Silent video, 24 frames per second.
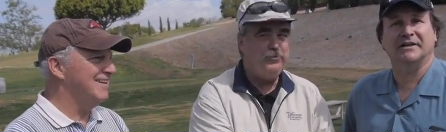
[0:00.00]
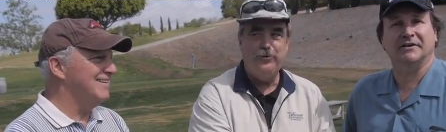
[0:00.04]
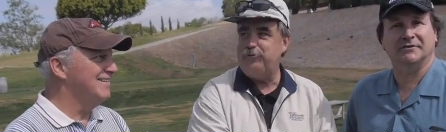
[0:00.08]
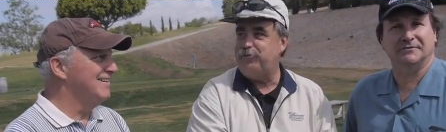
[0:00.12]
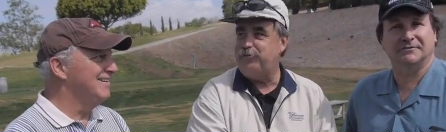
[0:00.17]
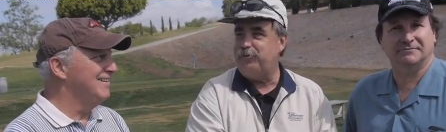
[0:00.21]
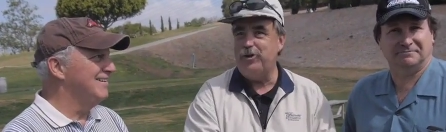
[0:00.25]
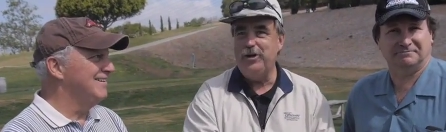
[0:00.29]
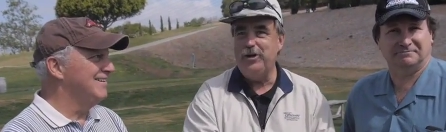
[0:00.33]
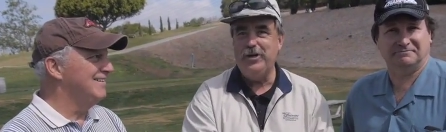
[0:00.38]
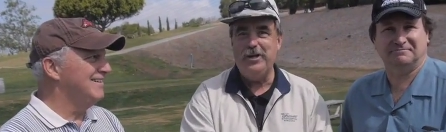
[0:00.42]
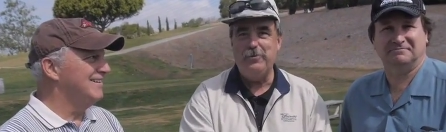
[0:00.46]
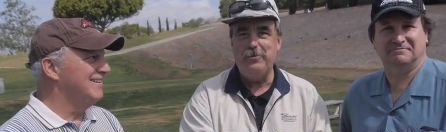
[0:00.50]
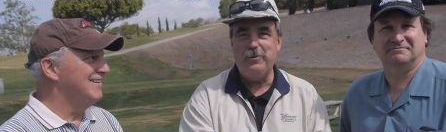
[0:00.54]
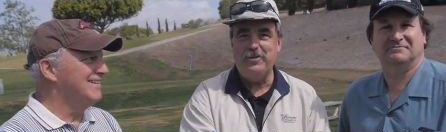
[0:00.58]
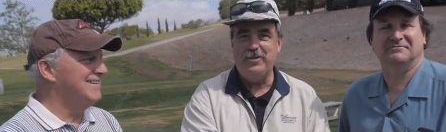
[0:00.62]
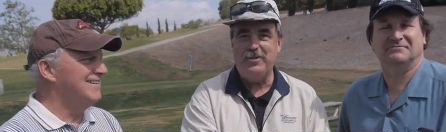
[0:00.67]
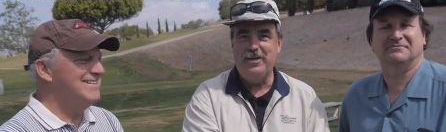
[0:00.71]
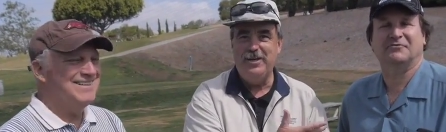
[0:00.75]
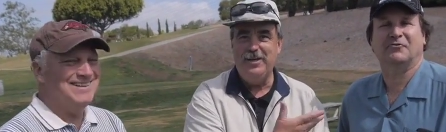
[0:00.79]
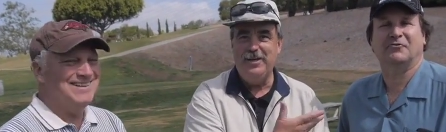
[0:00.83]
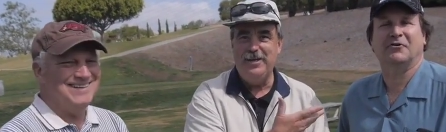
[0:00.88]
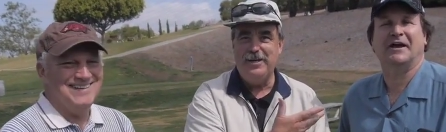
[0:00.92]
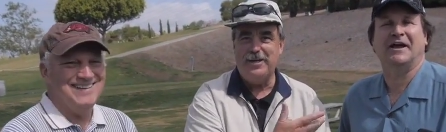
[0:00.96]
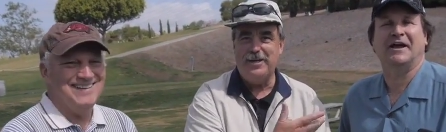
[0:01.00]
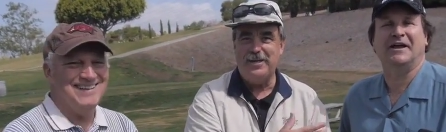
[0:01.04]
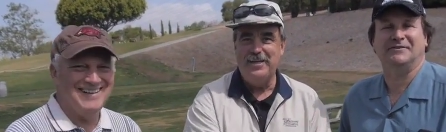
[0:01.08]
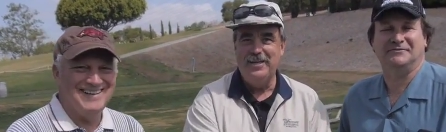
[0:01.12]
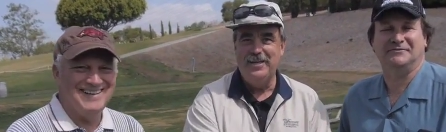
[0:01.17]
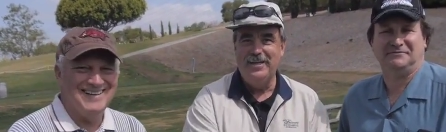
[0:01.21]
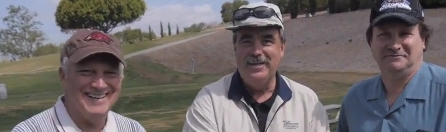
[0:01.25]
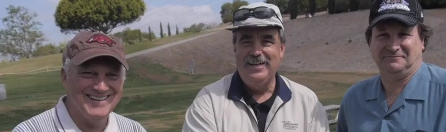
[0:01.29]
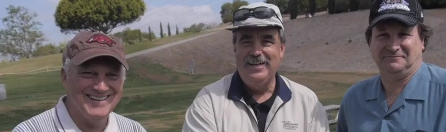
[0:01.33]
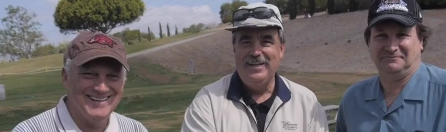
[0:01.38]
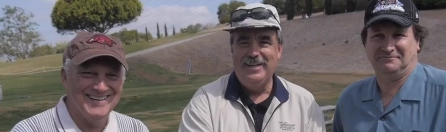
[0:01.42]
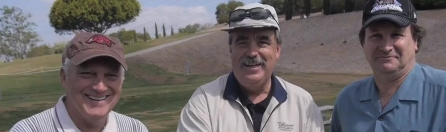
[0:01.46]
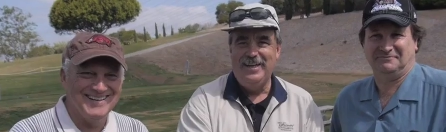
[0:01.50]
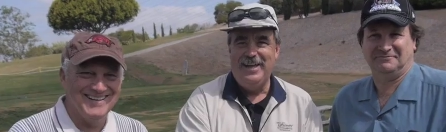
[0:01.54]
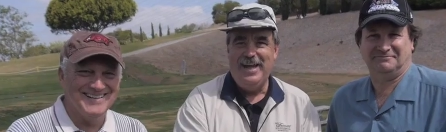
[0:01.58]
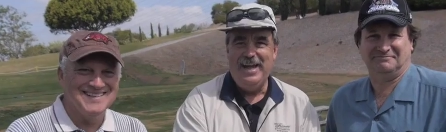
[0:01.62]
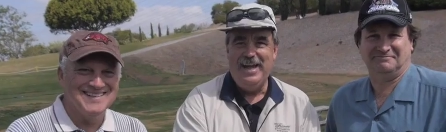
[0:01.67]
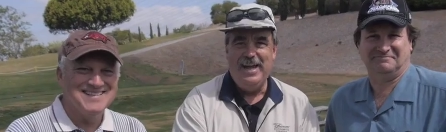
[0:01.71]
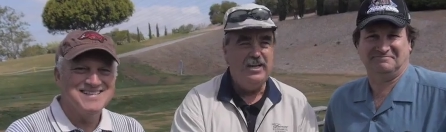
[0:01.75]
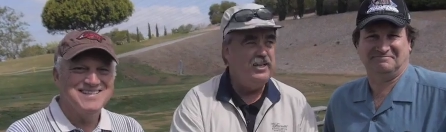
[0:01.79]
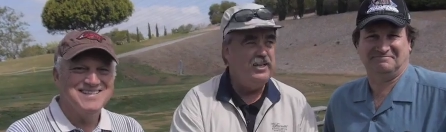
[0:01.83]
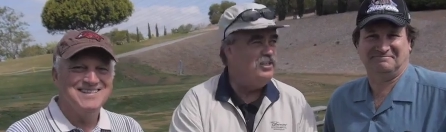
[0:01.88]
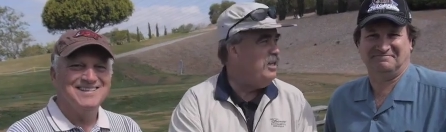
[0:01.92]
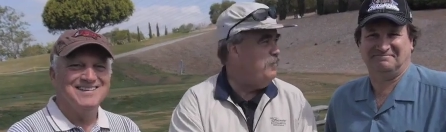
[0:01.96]
Speaker 1: for free. What the heck?
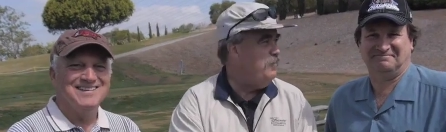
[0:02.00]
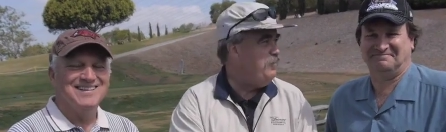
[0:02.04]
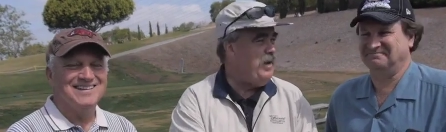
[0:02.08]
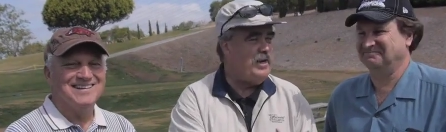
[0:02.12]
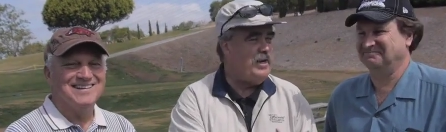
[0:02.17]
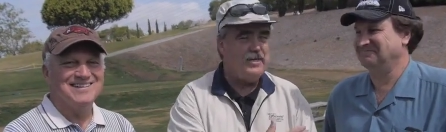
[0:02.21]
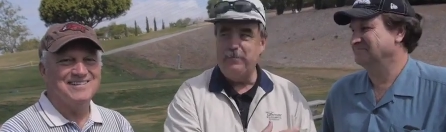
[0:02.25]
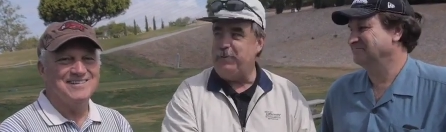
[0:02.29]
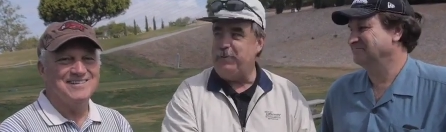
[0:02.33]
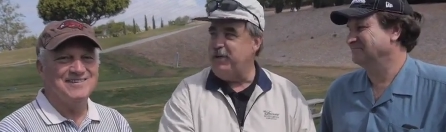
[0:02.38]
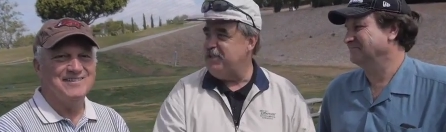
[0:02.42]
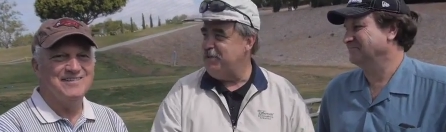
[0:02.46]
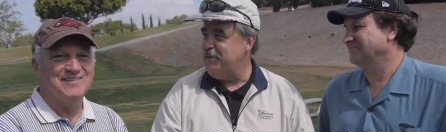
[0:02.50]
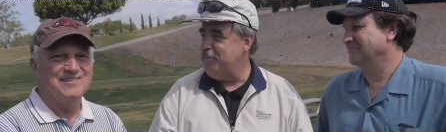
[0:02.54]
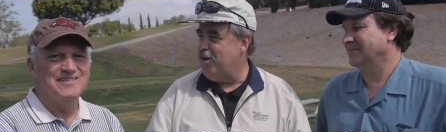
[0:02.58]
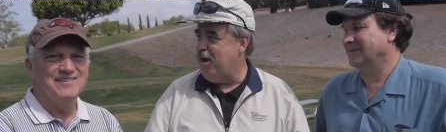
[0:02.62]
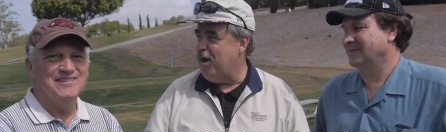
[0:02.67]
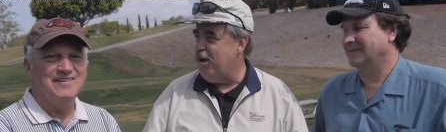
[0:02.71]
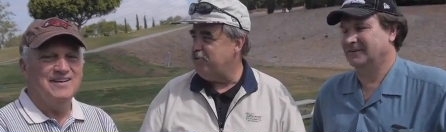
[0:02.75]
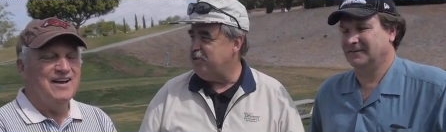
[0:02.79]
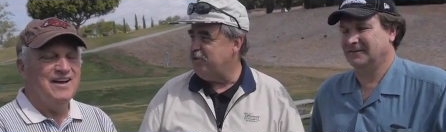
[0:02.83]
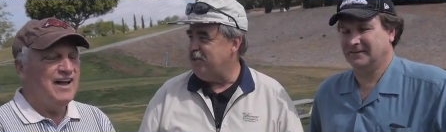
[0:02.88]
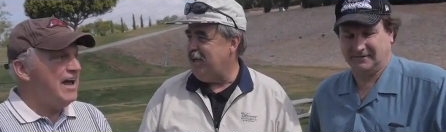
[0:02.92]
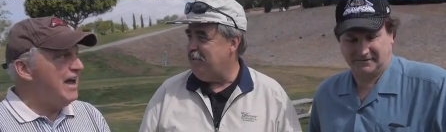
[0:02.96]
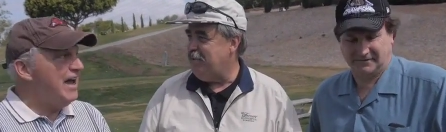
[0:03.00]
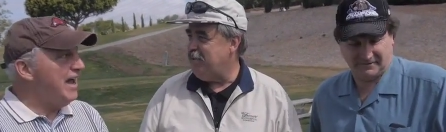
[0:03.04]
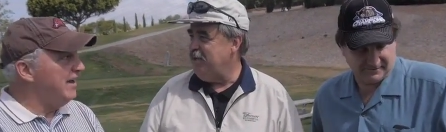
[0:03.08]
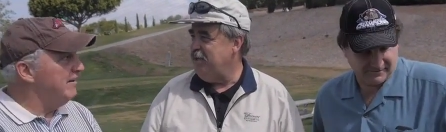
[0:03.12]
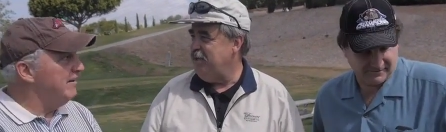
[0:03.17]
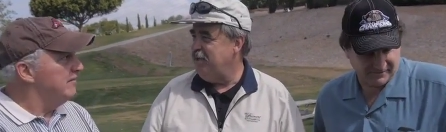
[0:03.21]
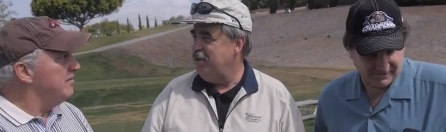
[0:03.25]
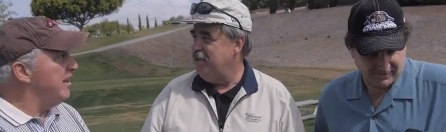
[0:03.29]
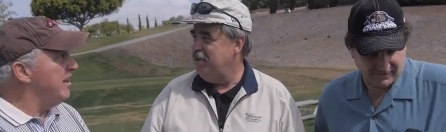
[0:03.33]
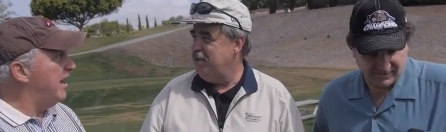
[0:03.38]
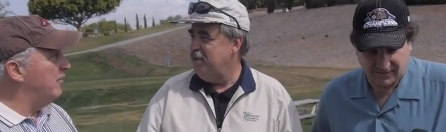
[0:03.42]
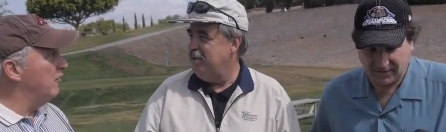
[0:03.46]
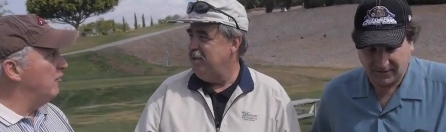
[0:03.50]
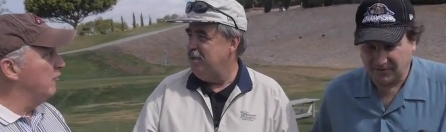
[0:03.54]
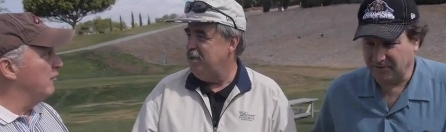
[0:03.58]
Hey, let's get back to play some golf, shall we? Hey, not